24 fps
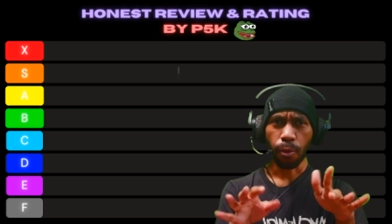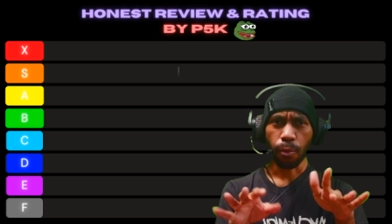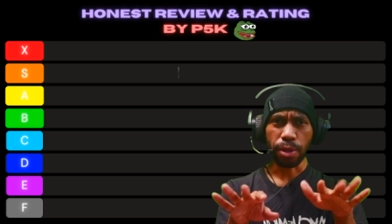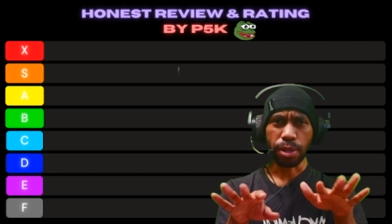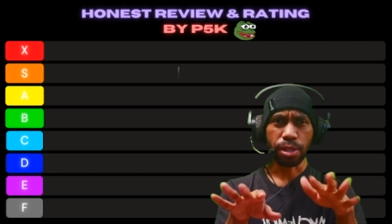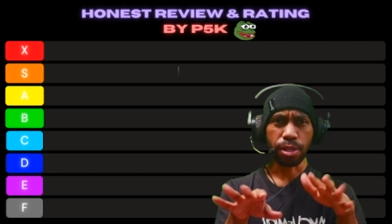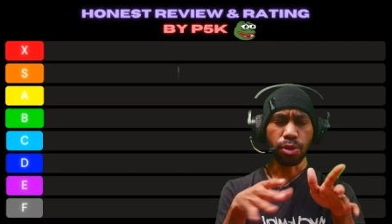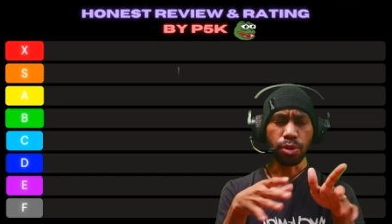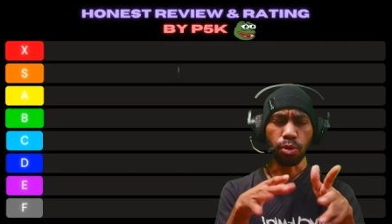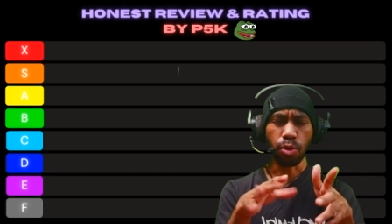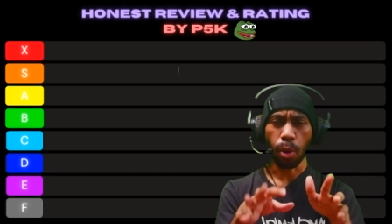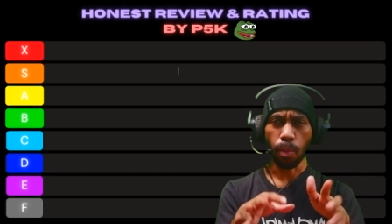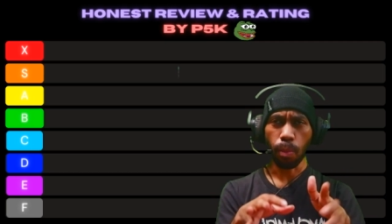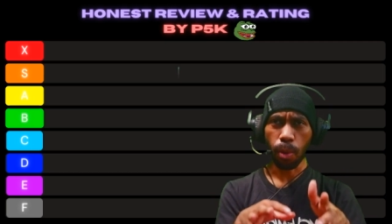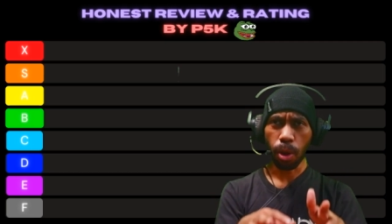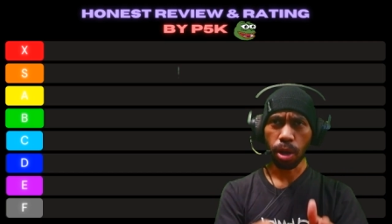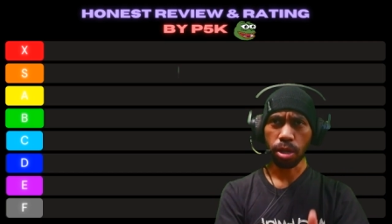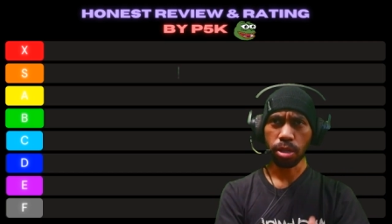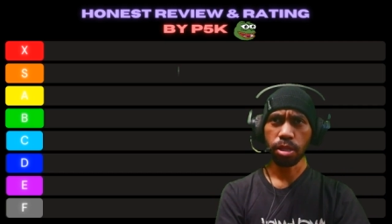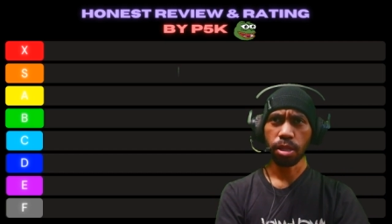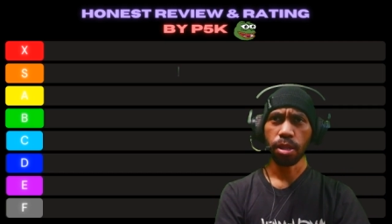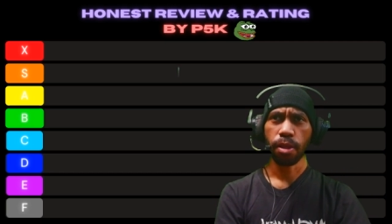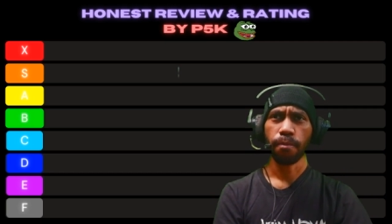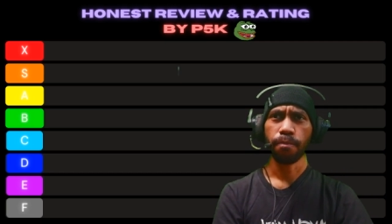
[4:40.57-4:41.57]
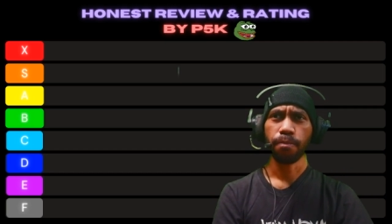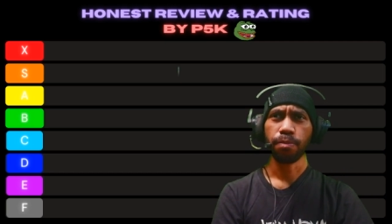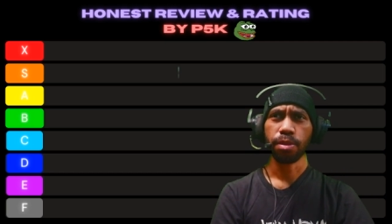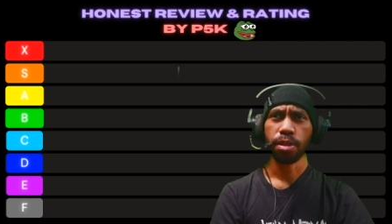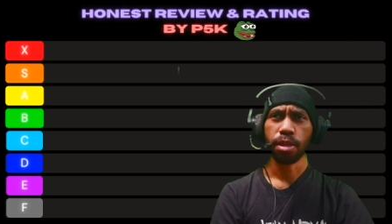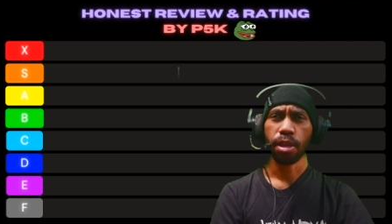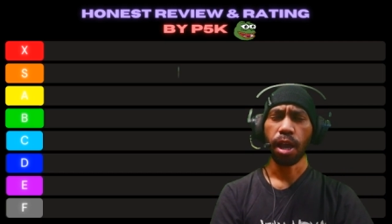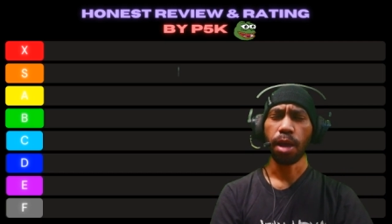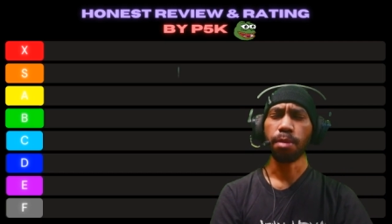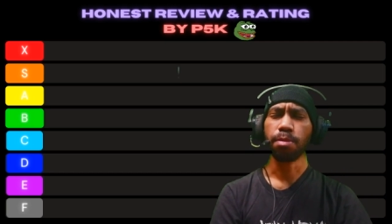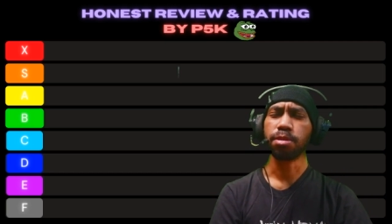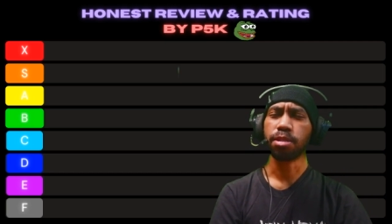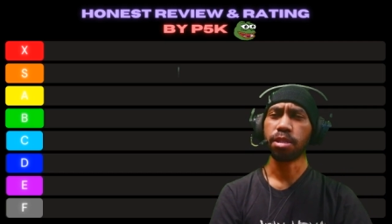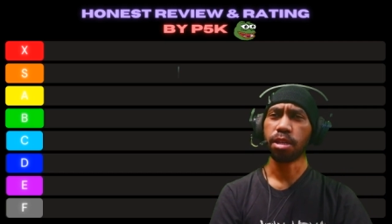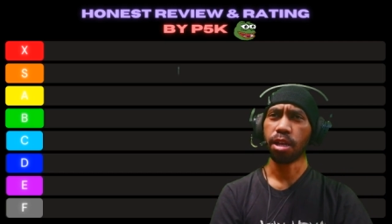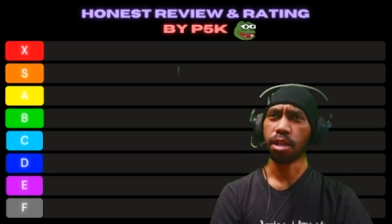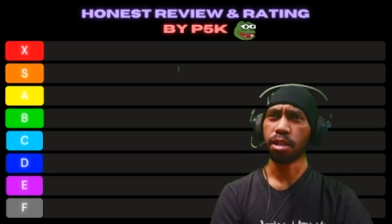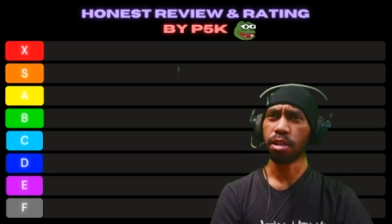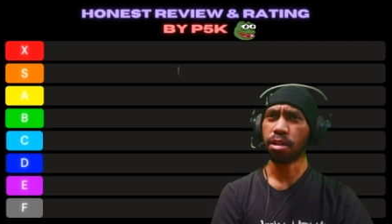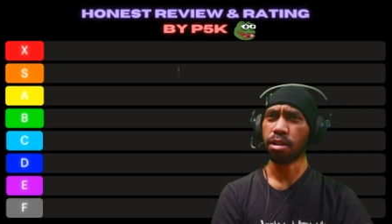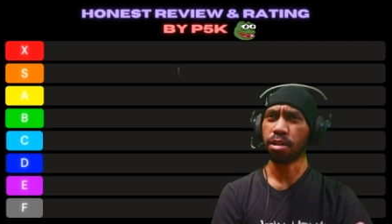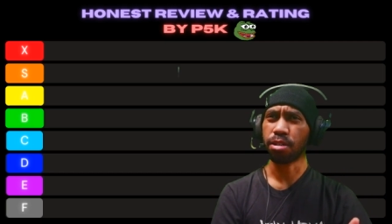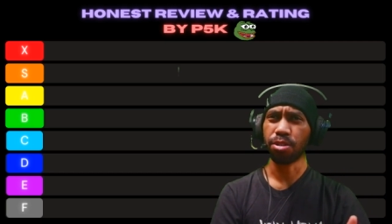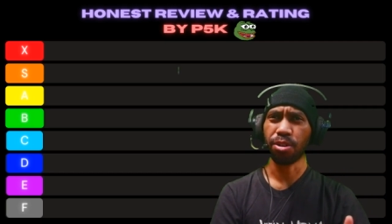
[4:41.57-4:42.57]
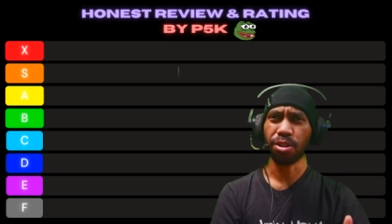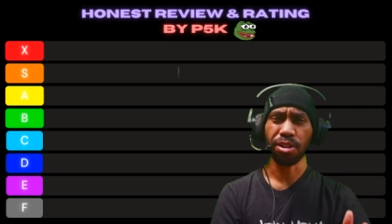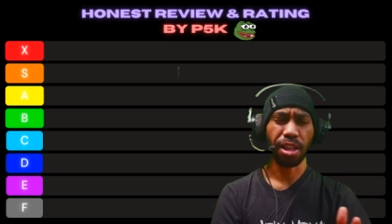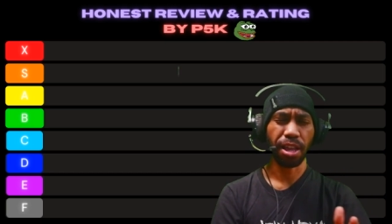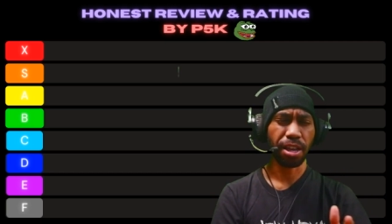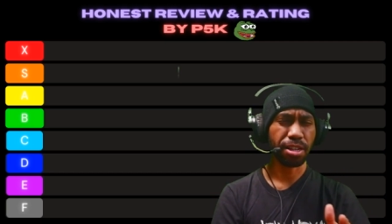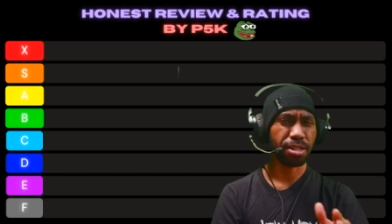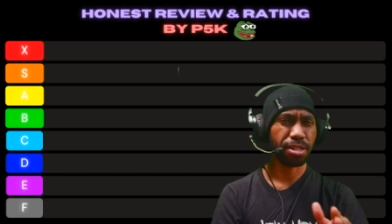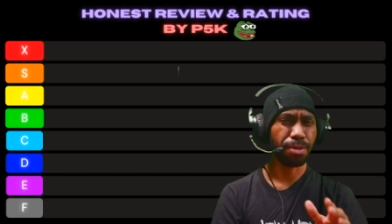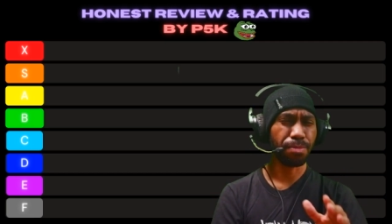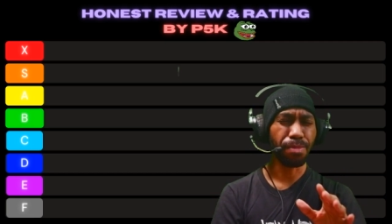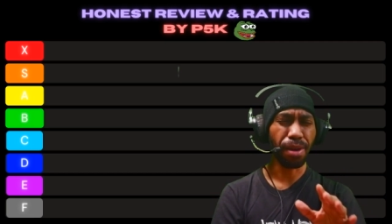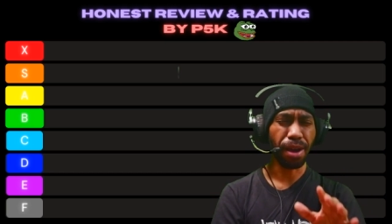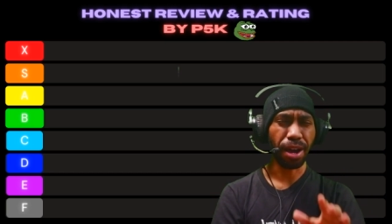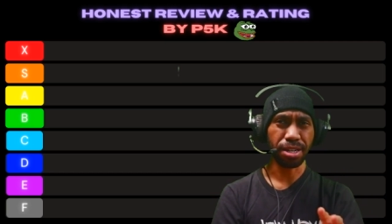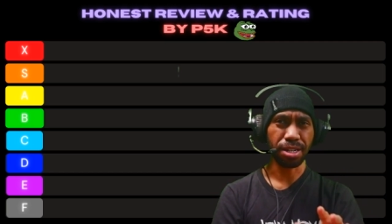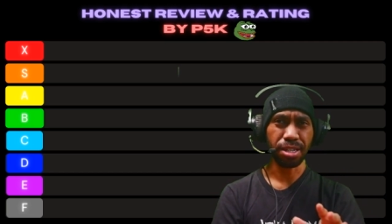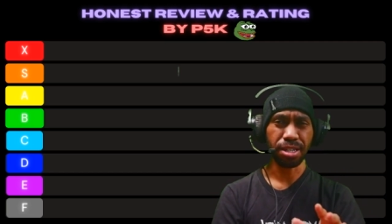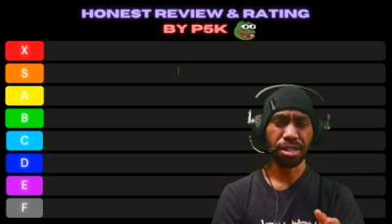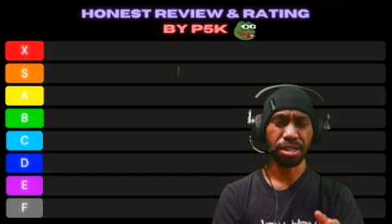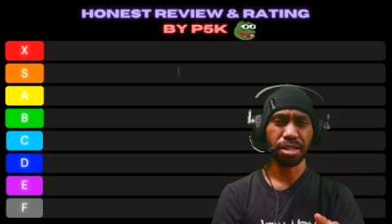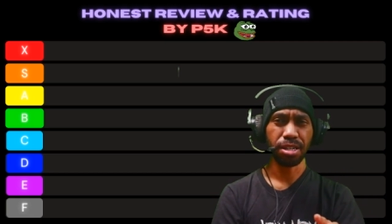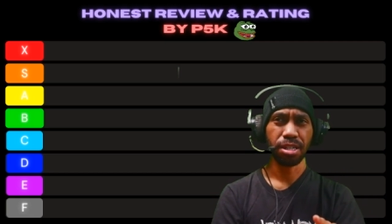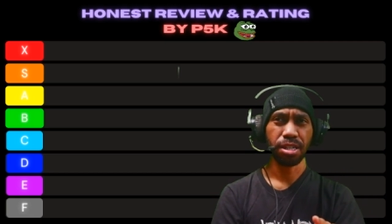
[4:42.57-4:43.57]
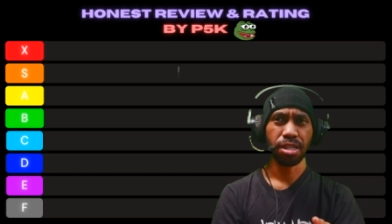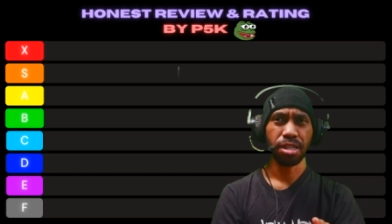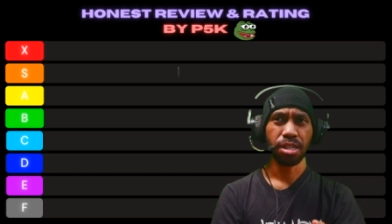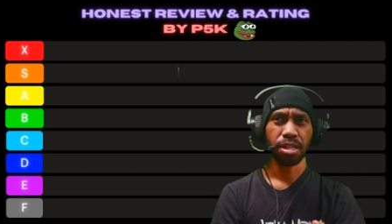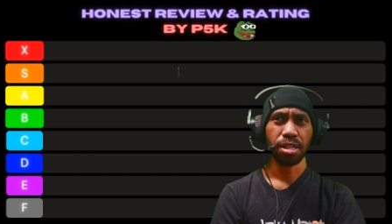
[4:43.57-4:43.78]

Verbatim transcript: with the robot. I'm still don't like the bunny.